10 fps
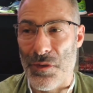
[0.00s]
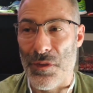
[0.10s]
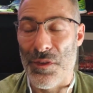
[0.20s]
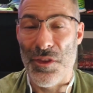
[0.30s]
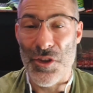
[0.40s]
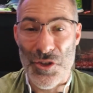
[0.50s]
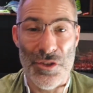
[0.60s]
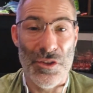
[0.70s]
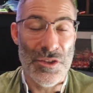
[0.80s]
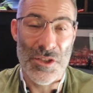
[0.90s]

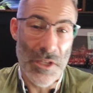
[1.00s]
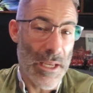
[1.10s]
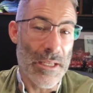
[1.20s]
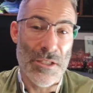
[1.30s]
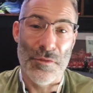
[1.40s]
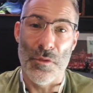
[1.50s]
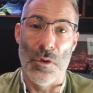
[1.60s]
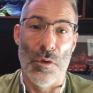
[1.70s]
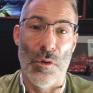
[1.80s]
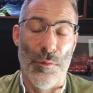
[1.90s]
the seats
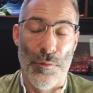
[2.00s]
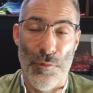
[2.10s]
for